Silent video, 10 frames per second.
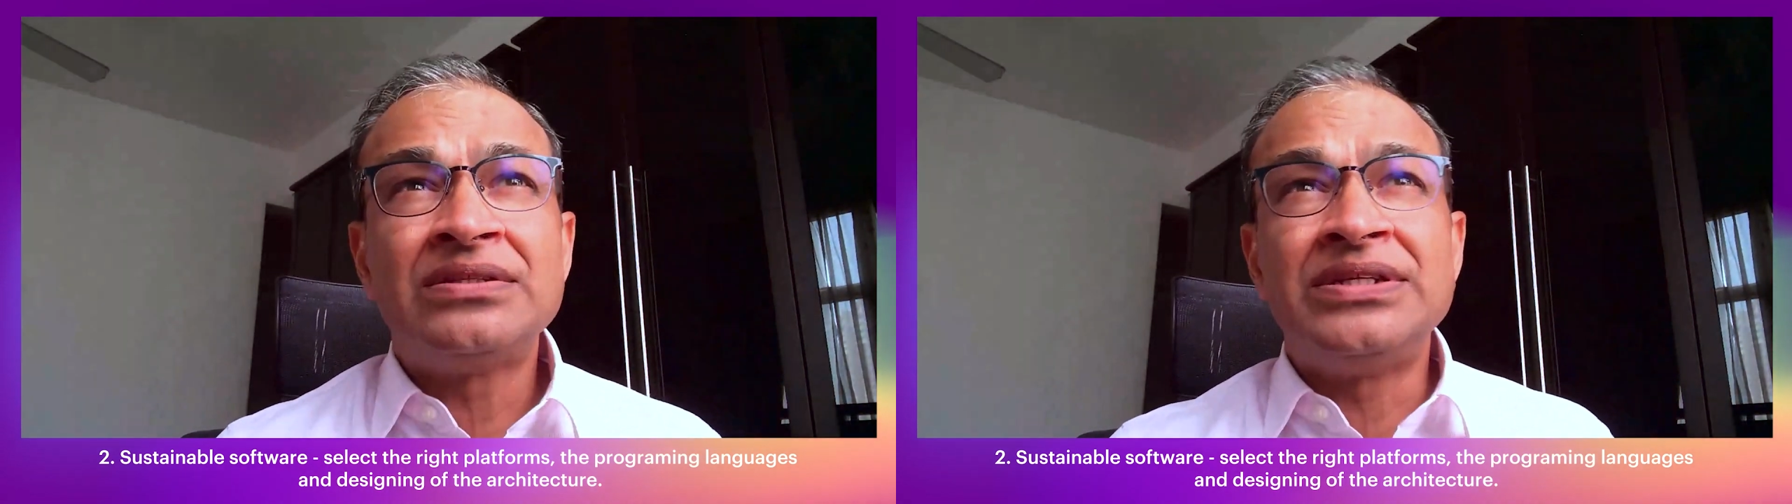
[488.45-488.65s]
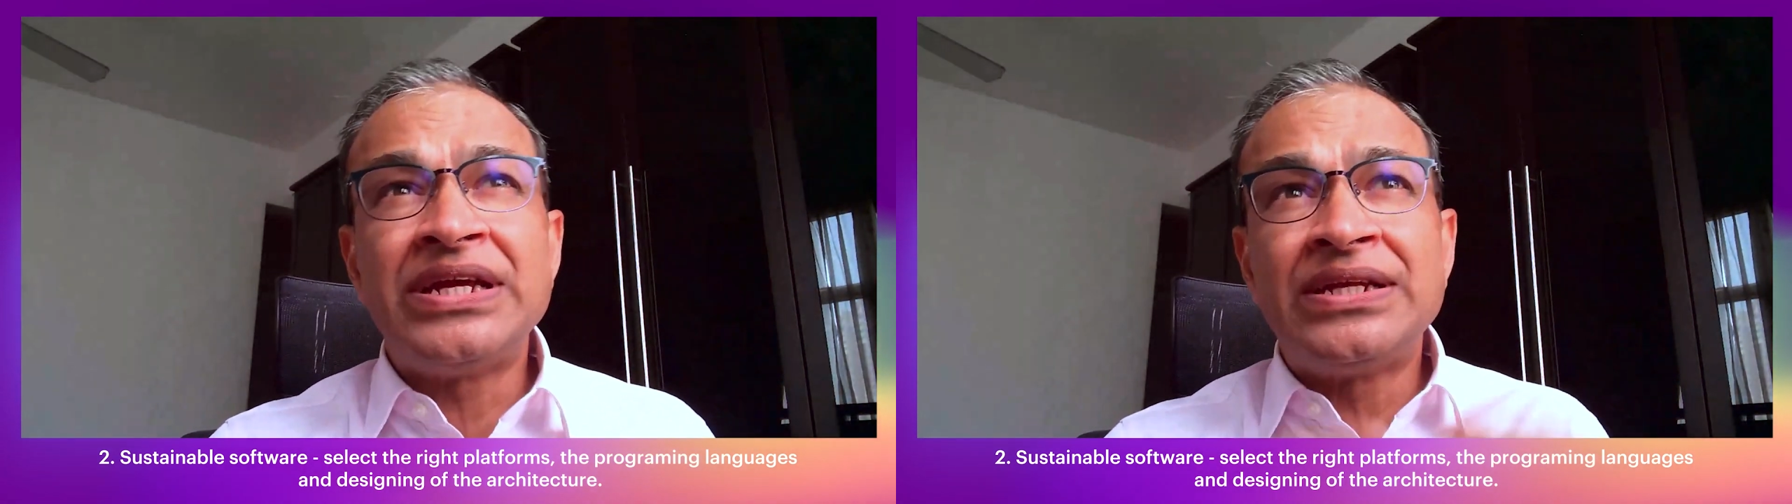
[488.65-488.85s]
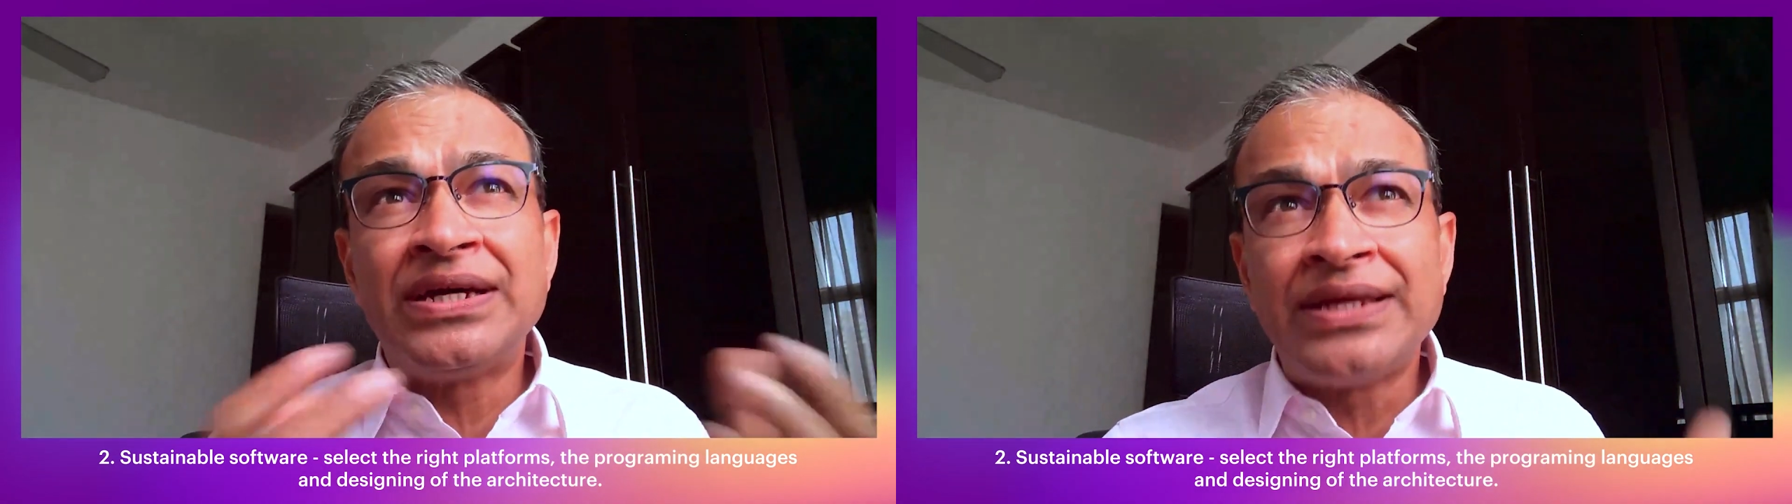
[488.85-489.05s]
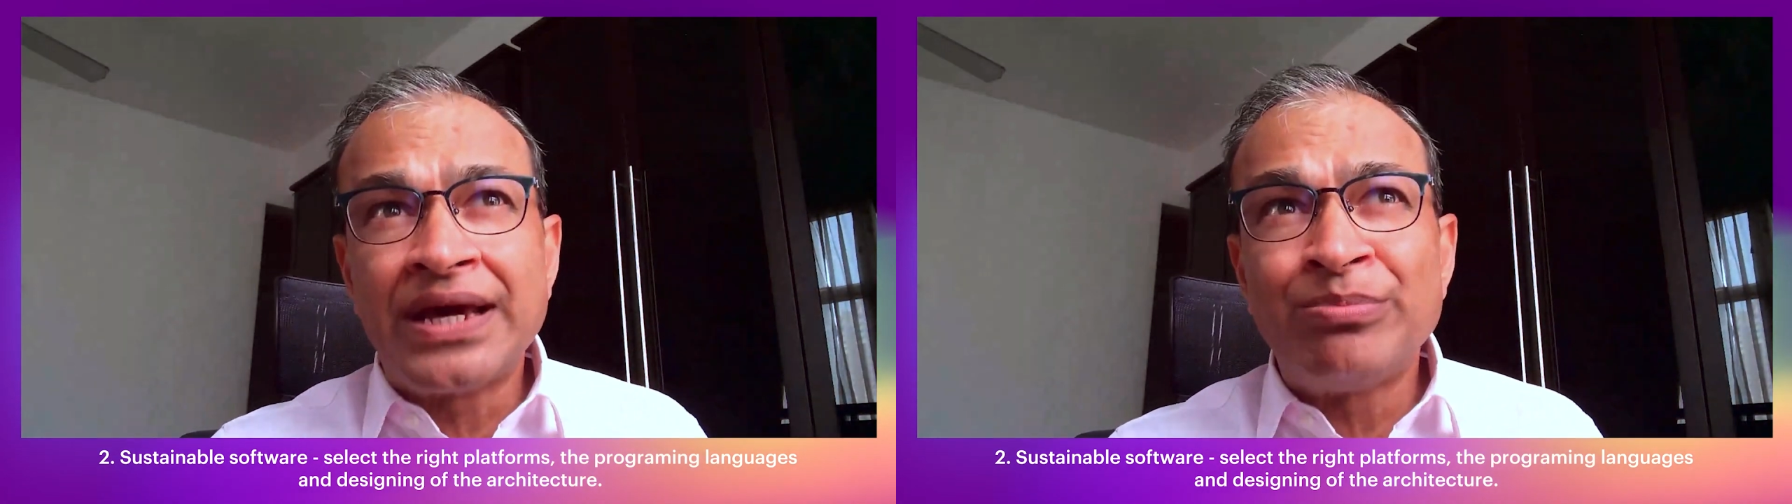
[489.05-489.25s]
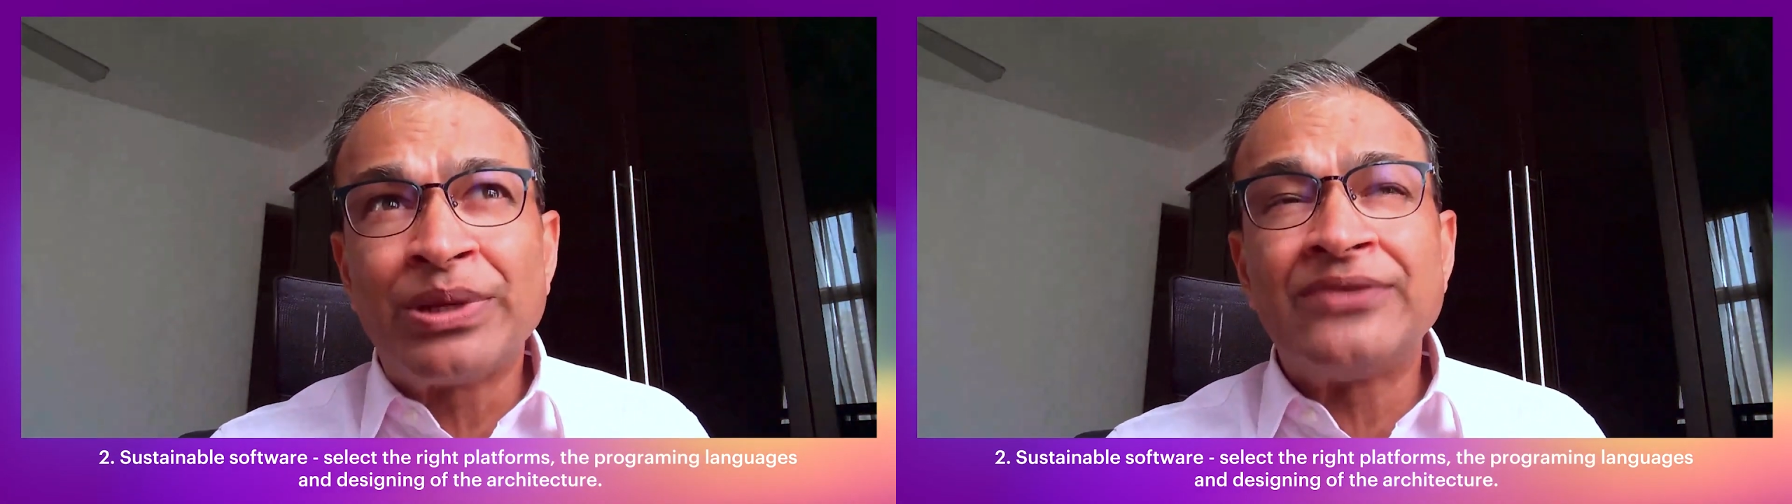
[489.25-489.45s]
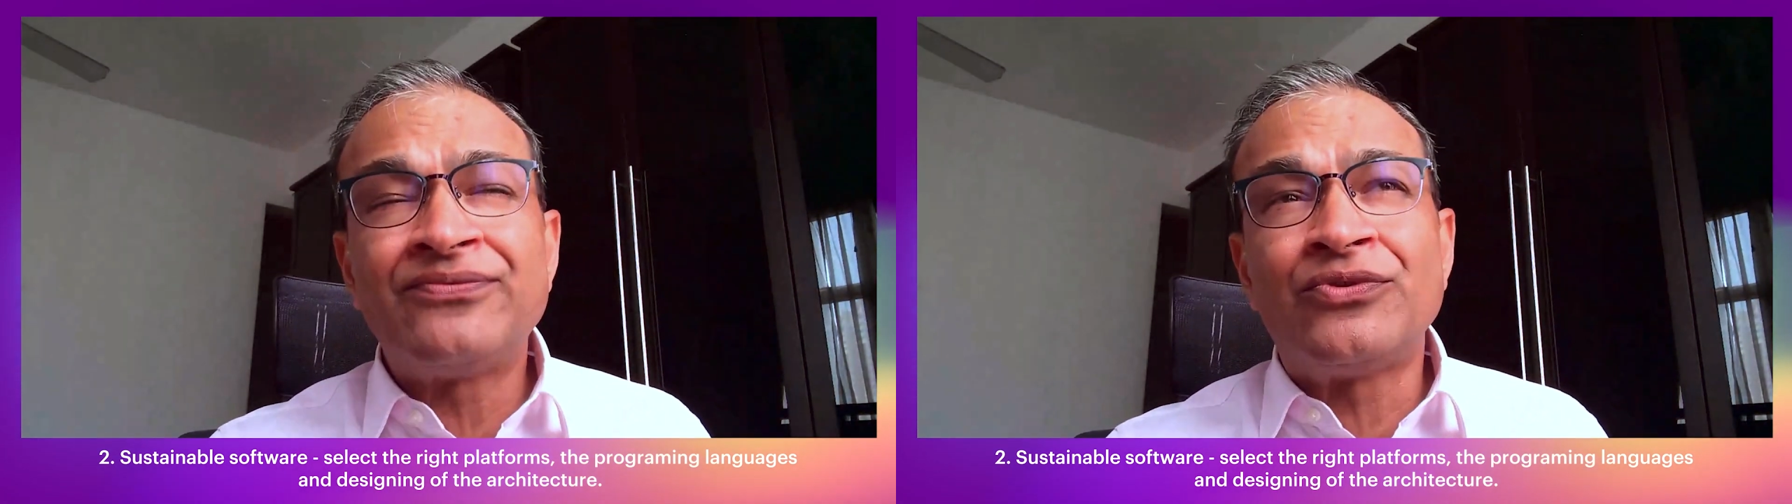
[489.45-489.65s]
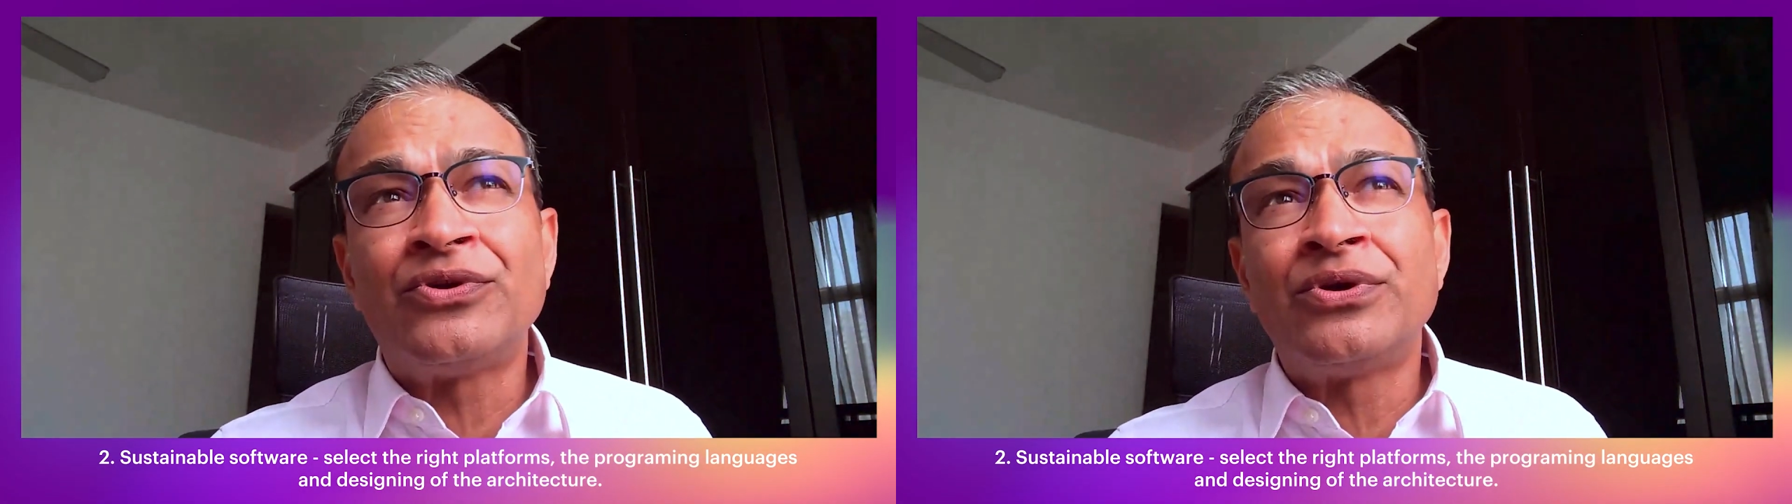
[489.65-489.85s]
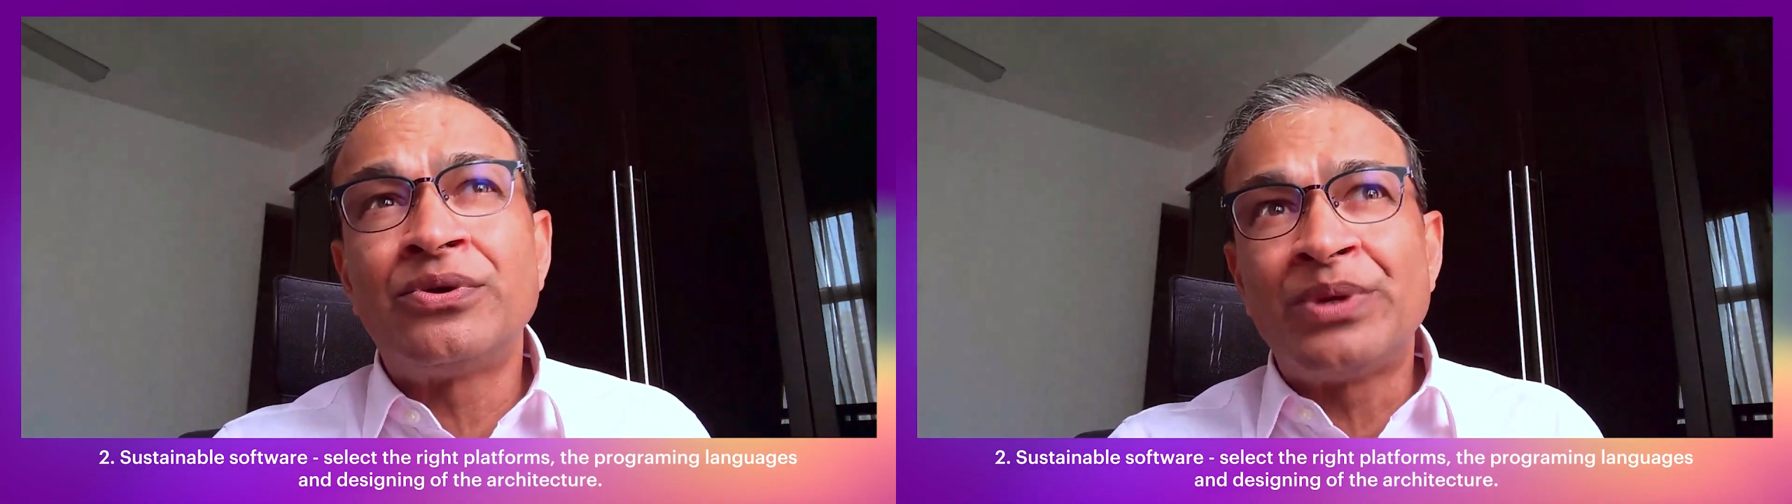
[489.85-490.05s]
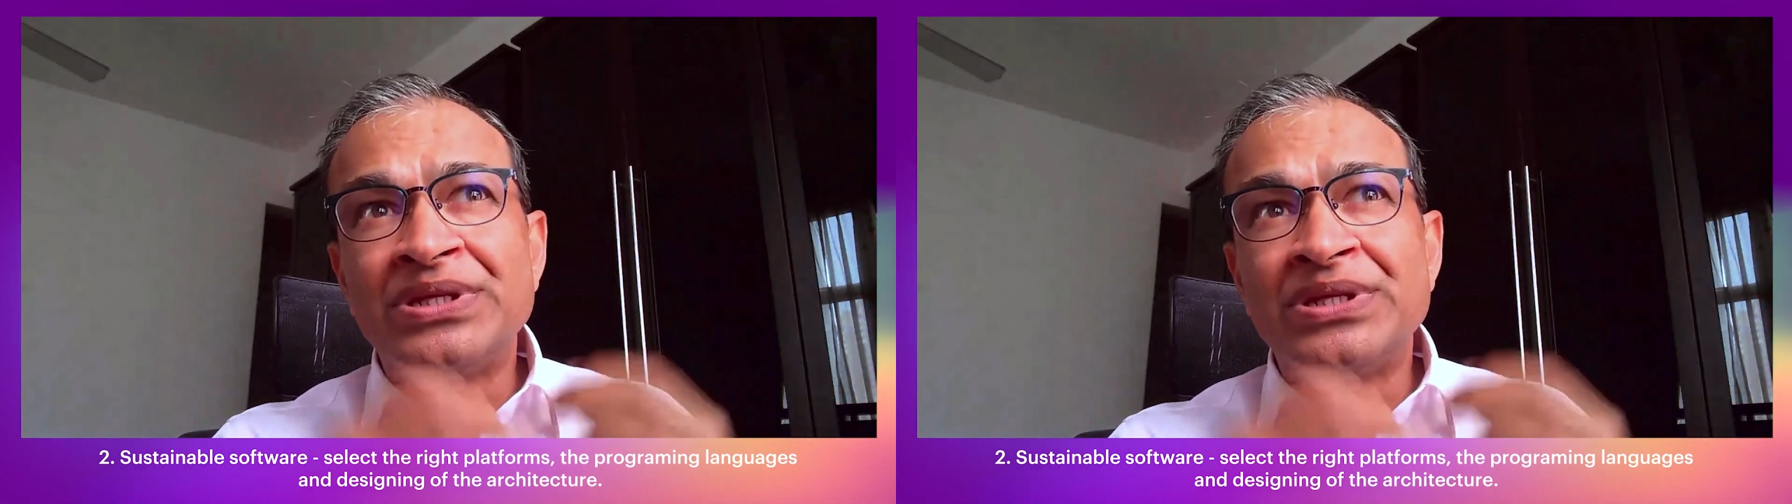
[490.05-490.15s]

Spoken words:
the data and AI platform,